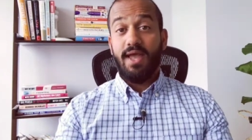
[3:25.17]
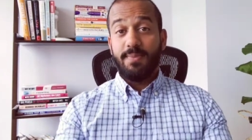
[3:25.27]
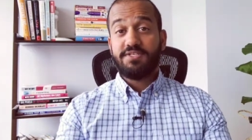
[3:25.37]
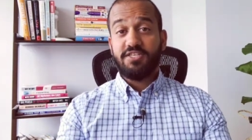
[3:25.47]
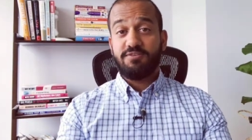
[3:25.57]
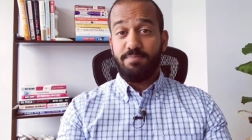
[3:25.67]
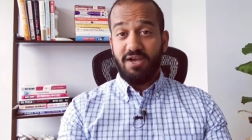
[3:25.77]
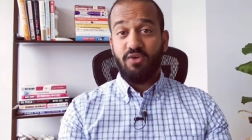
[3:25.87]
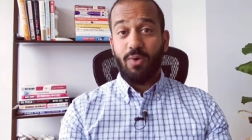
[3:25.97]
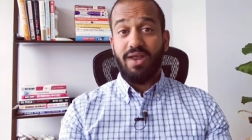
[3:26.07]
And this is,
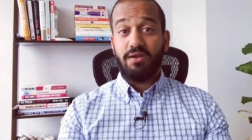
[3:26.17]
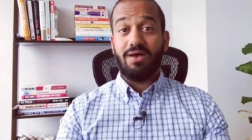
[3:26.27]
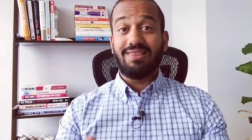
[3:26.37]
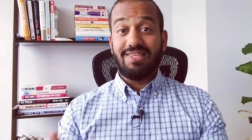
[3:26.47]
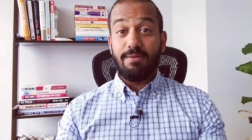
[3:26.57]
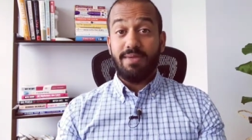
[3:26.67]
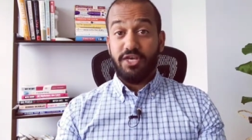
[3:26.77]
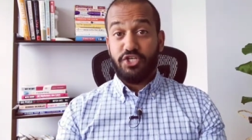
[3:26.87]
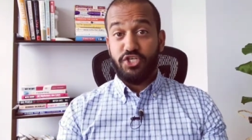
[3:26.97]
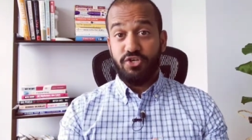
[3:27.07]
by the way, not
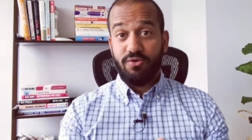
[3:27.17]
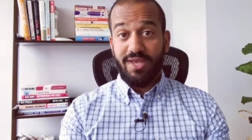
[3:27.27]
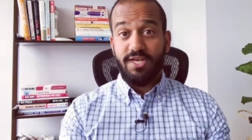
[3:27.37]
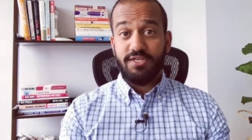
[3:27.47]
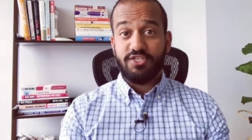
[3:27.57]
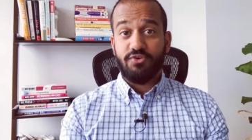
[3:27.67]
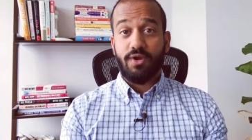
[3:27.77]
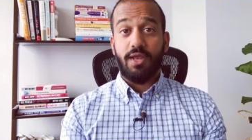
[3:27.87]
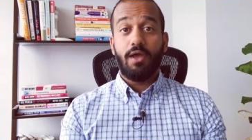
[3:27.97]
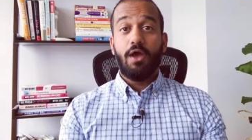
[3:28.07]
limited to your
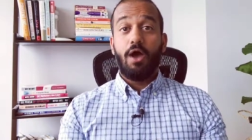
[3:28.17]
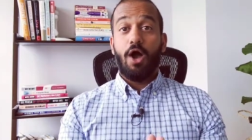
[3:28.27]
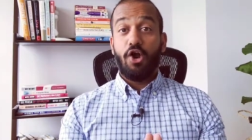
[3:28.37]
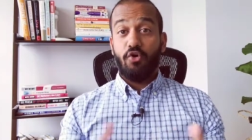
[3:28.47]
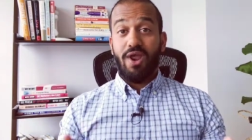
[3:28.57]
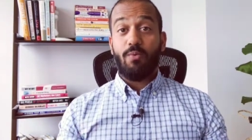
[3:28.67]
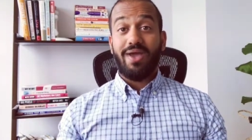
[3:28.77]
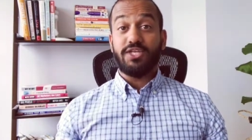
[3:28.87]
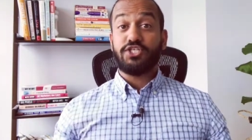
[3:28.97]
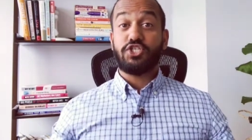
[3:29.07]
industry. A great
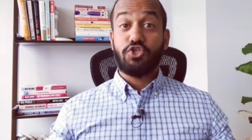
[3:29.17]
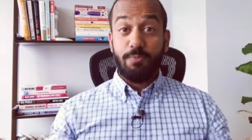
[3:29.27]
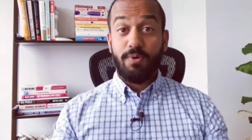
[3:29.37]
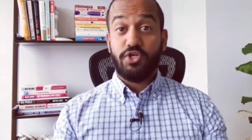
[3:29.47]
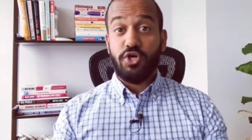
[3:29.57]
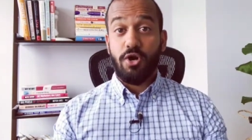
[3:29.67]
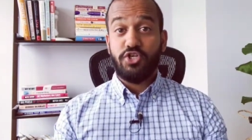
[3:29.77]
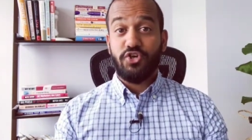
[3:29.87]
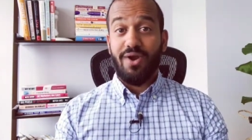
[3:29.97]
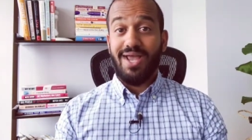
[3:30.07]
way to
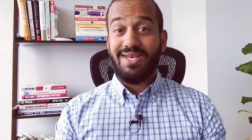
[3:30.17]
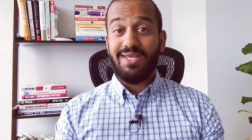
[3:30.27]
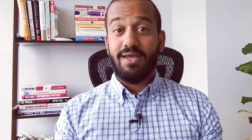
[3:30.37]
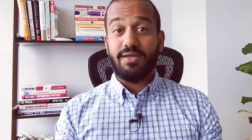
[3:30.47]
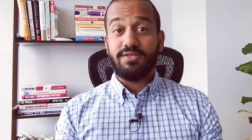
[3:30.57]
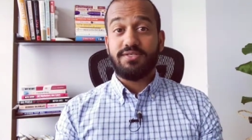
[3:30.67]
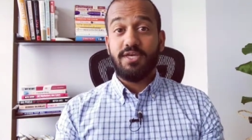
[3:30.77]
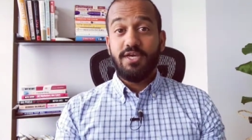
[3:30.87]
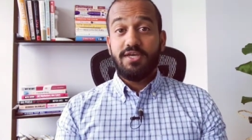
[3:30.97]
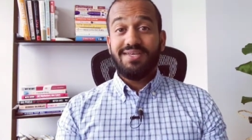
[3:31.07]
supercharge your ideas
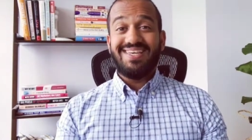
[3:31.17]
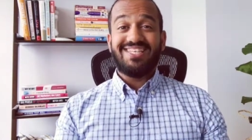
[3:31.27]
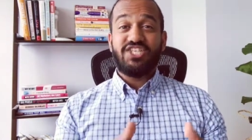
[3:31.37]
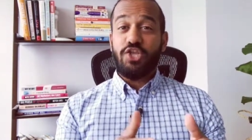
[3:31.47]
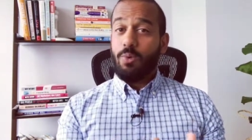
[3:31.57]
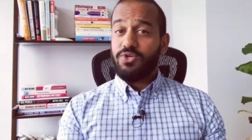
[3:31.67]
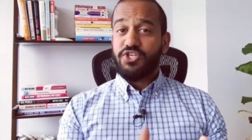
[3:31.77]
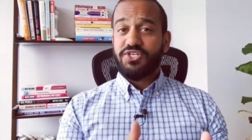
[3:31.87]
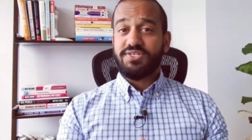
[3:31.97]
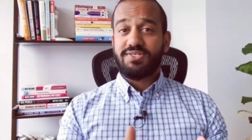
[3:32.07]
is don't
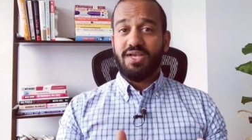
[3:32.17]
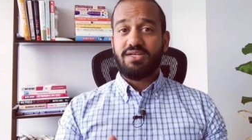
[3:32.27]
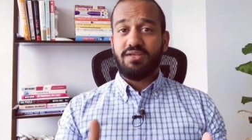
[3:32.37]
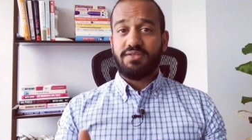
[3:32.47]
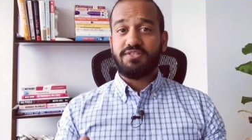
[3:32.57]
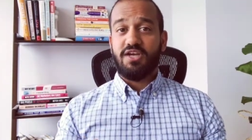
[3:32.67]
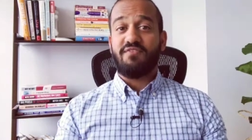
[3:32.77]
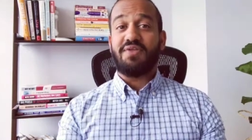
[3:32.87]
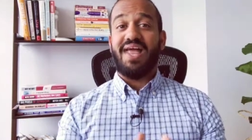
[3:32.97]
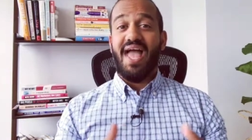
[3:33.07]
just stick to the
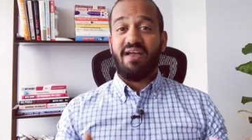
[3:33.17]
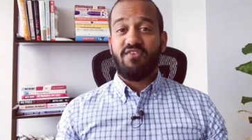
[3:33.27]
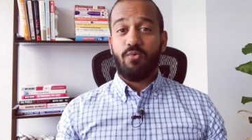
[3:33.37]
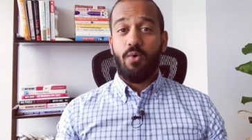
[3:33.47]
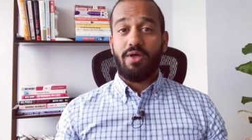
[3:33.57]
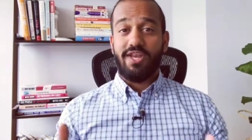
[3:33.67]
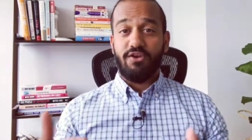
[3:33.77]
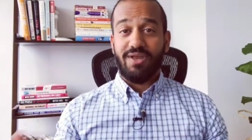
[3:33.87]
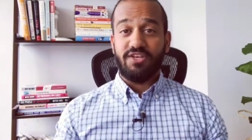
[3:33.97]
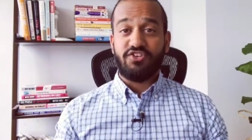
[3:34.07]
stuff that everyone in
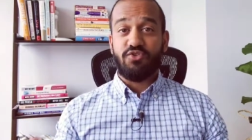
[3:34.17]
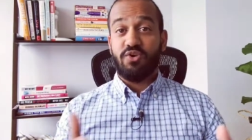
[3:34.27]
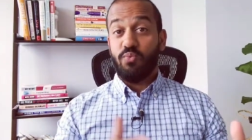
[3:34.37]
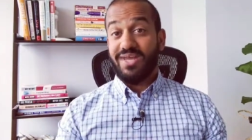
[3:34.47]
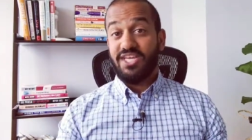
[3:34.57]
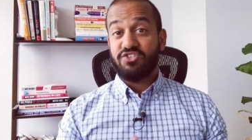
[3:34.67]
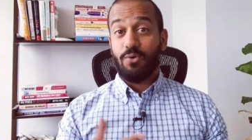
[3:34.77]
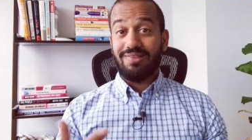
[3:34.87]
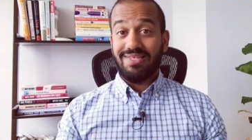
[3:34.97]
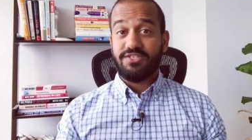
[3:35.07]
your industry reads
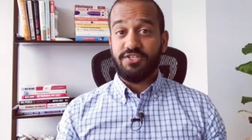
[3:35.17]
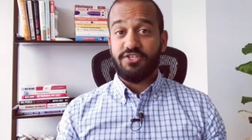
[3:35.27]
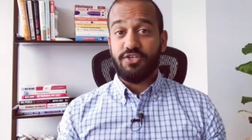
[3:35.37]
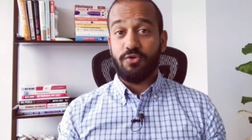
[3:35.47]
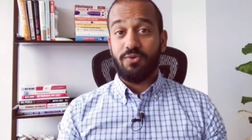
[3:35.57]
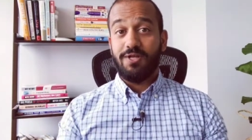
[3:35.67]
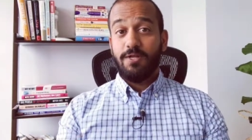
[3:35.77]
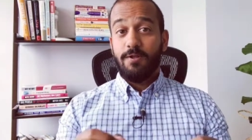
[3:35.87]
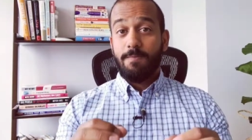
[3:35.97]
or listens to.